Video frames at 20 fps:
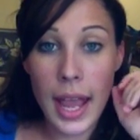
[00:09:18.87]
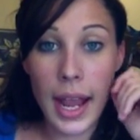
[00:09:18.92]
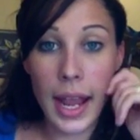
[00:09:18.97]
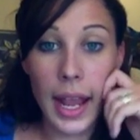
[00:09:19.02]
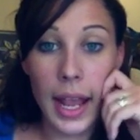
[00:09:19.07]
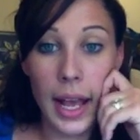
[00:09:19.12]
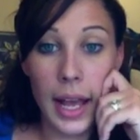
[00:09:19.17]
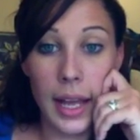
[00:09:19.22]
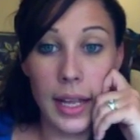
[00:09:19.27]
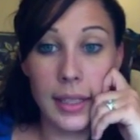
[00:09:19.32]

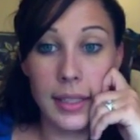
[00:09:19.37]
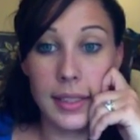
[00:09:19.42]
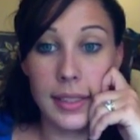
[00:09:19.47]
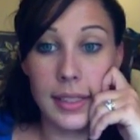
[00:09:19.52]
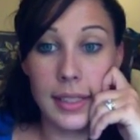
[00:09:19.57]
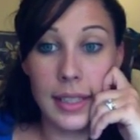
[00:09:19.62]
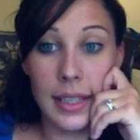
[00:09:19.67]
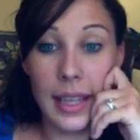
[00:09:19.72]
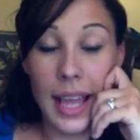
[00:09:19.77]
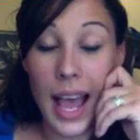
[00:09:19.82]
and
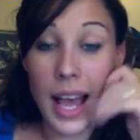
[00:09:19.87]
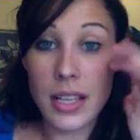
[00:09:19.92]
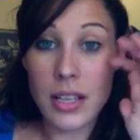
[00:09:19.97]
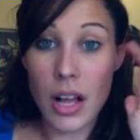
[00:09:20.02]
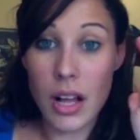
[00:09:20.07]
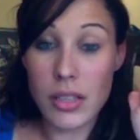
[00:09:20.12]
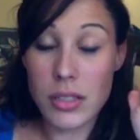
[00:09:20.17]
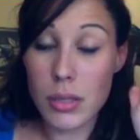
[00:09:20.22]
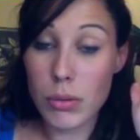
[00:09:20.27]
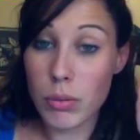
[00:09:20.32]
that
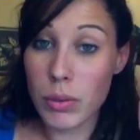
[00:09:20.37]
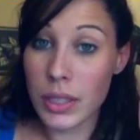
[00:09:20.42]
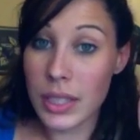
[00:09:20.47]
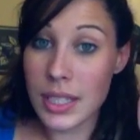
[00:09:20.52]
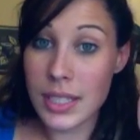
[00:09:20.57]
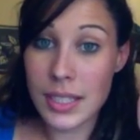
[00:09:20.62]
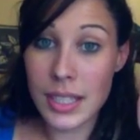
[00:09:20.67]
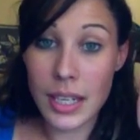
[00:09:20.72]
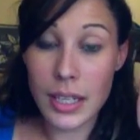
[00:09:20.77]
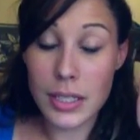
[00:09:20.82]
also
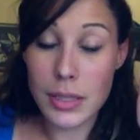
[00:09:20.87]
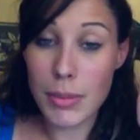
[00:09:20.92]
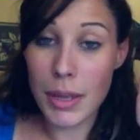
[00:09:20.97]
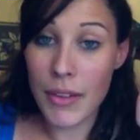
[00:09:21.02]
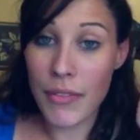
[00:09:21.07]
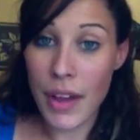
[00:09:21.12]
really scares me